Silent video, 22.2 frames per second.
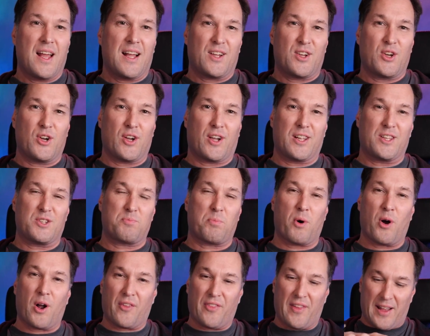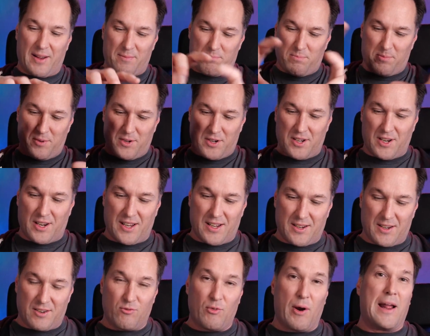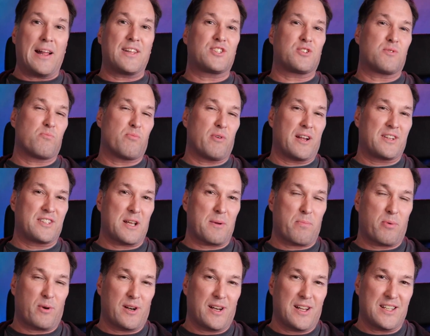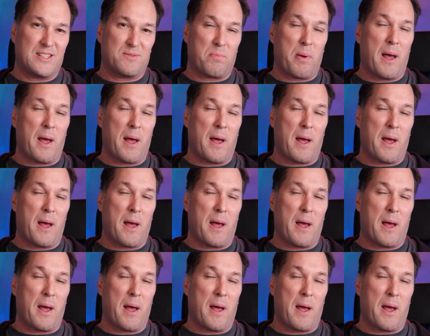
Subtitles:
Kirk and Spock, and Ransom brings up on his